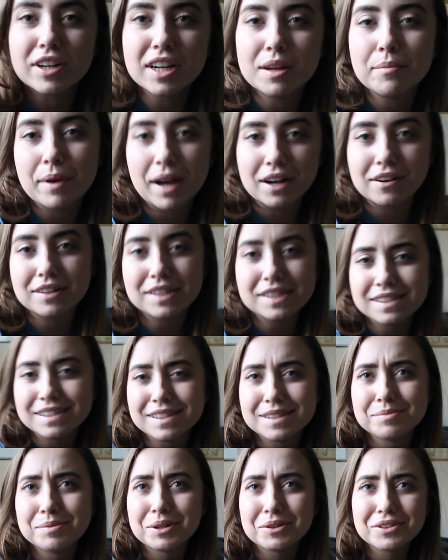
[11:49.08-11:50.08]
for any bad
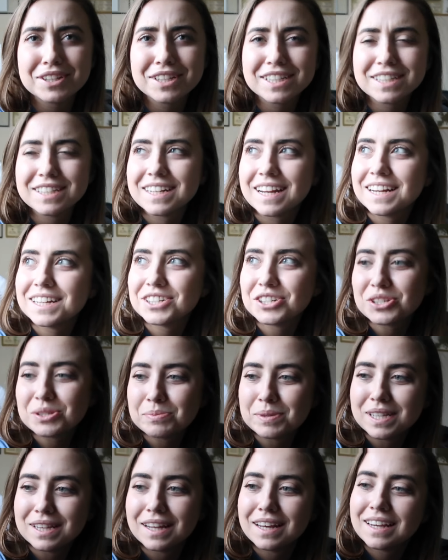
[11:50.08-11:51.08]
reason. It's been a really good day. It's just been